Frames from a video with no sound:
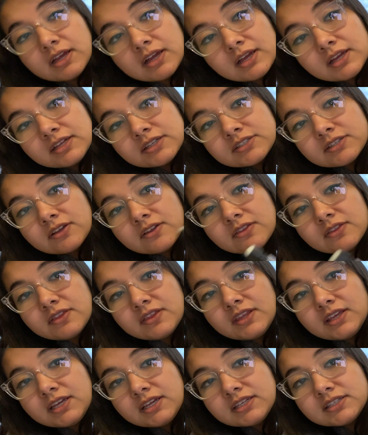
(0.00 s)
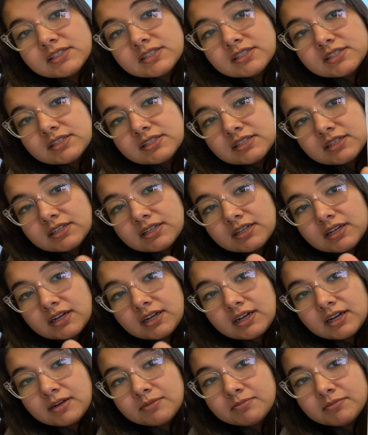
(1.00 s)
So this
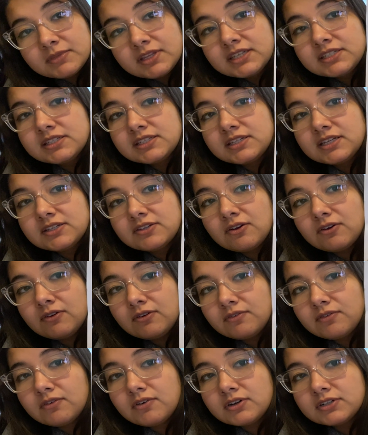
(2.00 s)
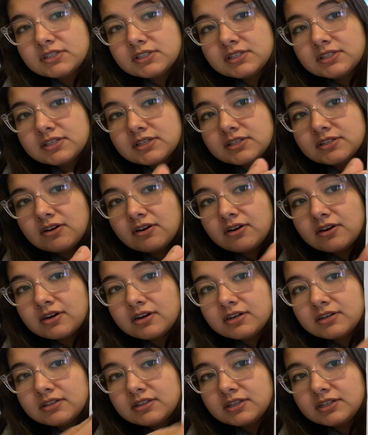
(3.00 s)
is his hole. Of course, this is his
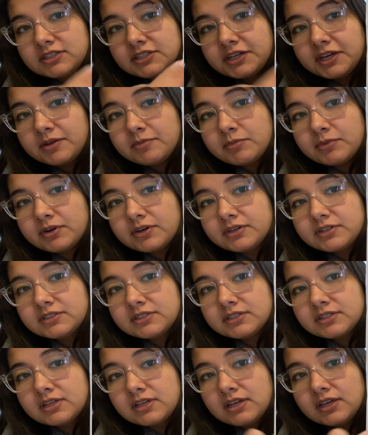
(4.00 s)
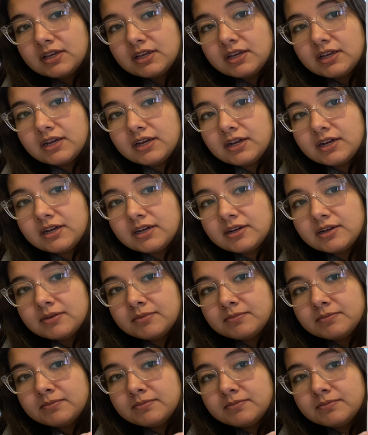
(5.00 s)
heart, the chambers, and